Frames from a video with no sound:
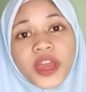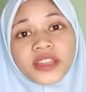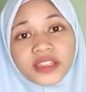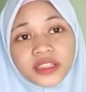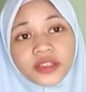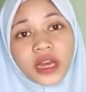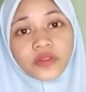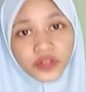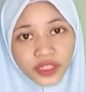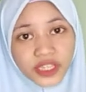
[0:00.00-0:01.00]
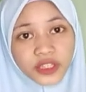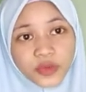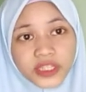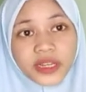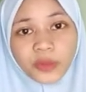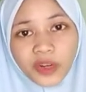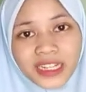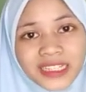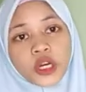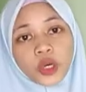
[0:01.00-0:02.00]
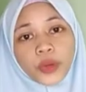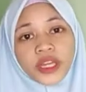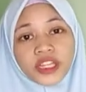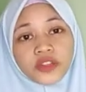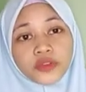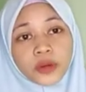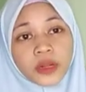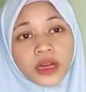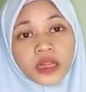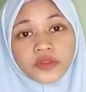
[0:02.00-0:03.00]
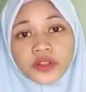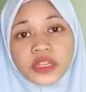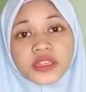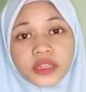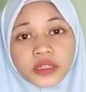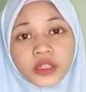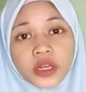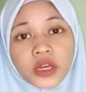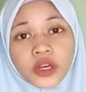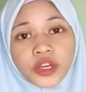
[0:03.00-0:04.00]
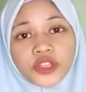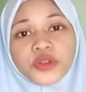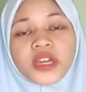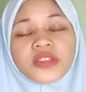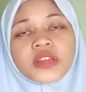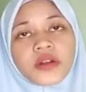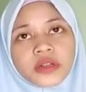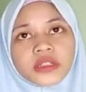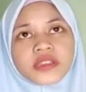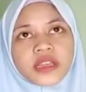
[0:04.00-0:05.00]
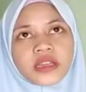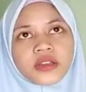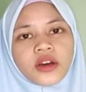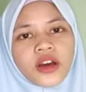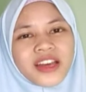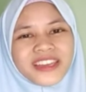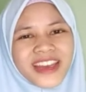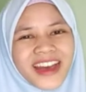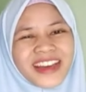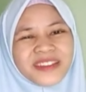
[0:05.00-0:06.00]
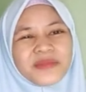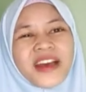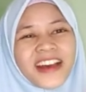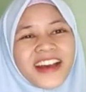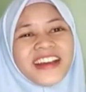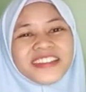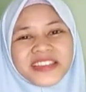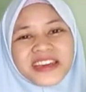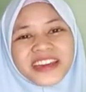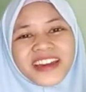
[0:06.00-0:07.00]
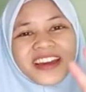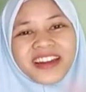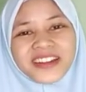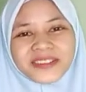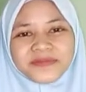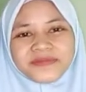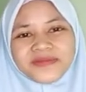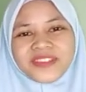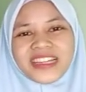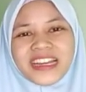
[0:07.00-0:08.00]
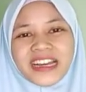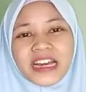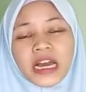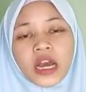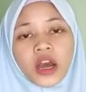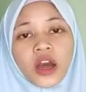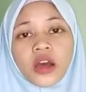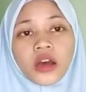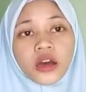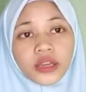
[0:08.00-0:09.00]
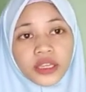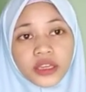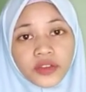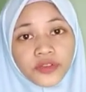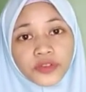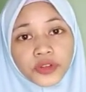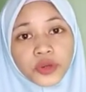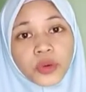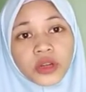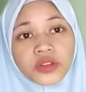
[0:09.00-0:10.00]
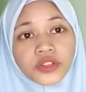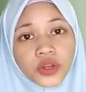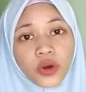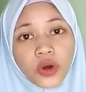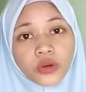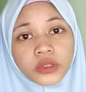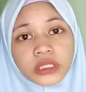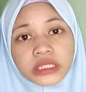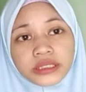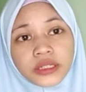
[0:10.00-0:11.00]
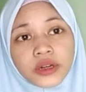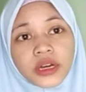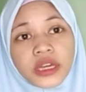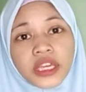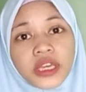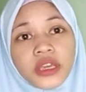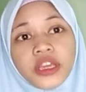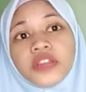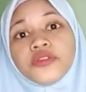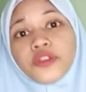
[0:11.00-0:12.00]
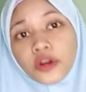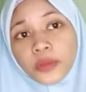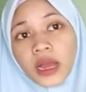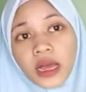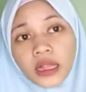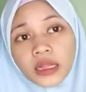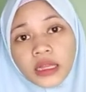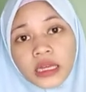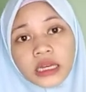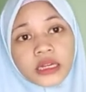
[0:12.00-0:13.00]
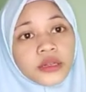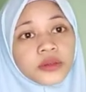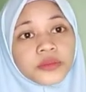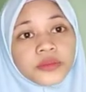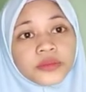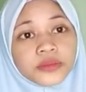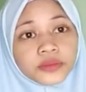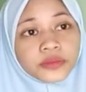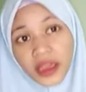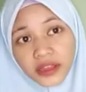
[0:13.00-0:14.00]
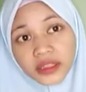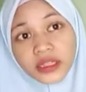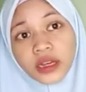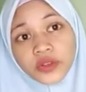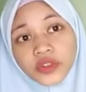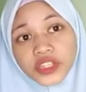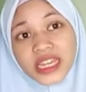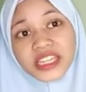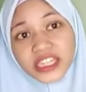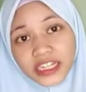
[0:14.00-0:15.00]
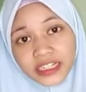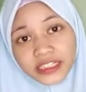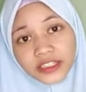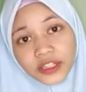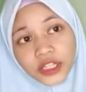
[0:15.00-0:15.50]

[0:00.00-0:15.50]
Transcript: to ending the conversation with someone. When informal conversation, you can directly say, oh yeah, bye, take care. Nah, if you want to show the informal ending conversation,